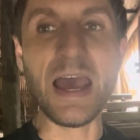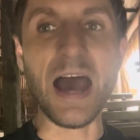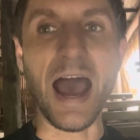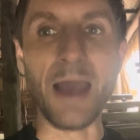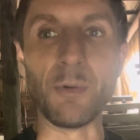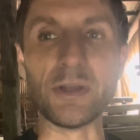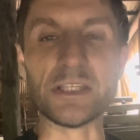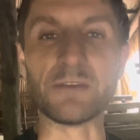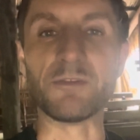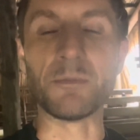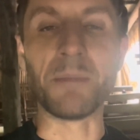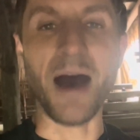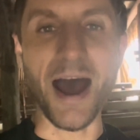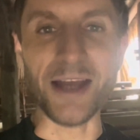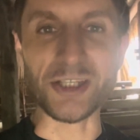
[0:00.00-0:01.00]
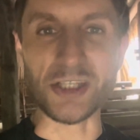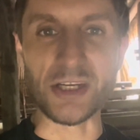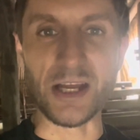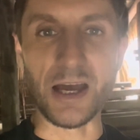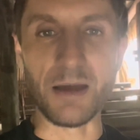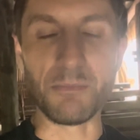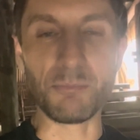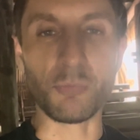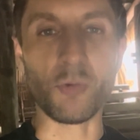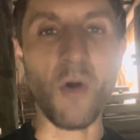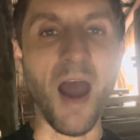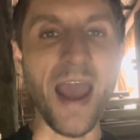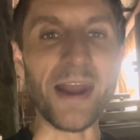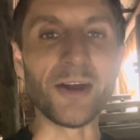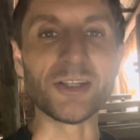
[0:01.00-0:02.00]
I went to Vipassana
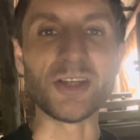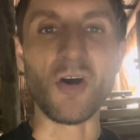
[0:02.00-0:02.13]
prior to